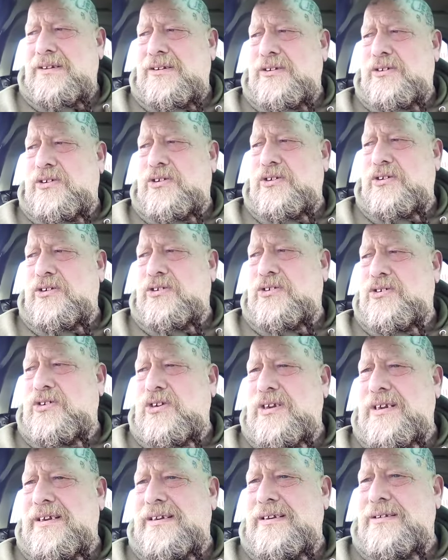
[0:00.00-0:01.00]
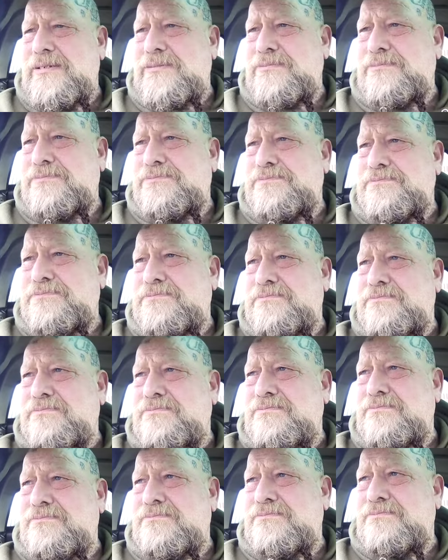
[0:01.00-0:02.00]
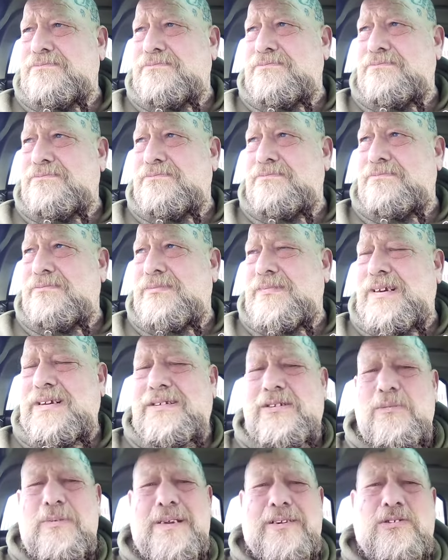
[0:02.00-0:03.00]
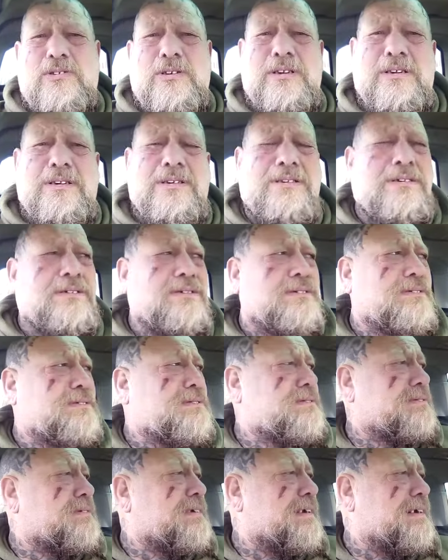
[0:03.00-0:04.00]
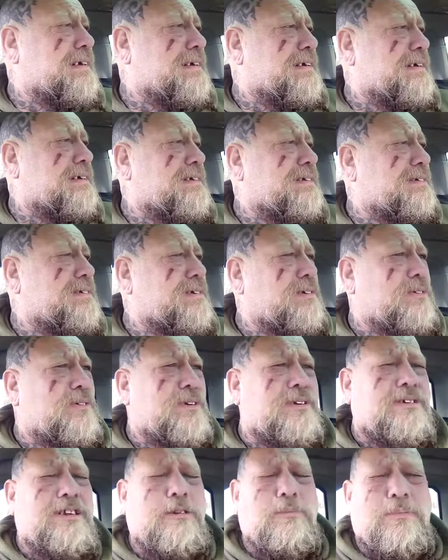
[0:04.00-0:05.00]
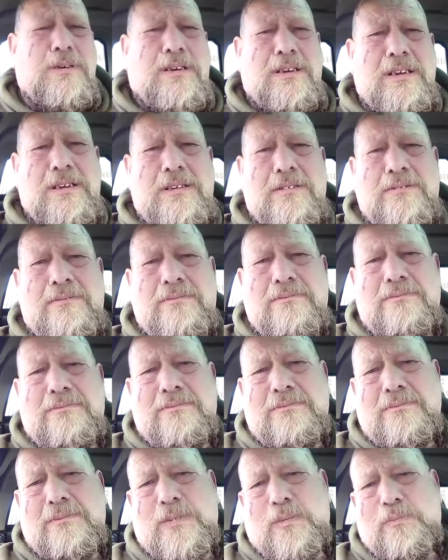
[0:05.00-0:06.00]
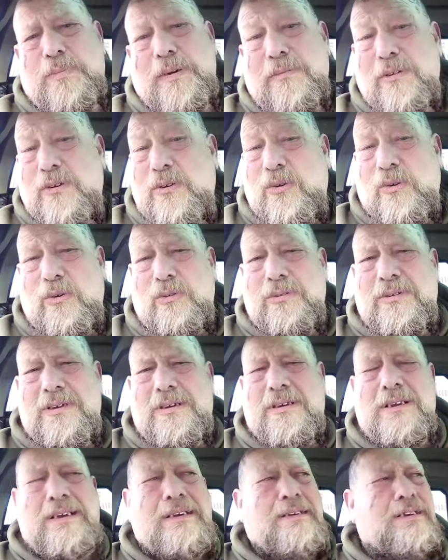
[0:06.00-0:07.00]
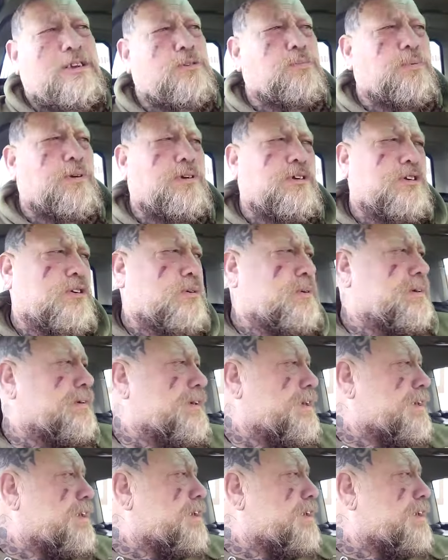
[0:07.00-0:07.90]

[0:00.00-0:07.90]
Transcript: She's um, a domestic, uh, you know, deep clean, what people call cleaners, but they do it.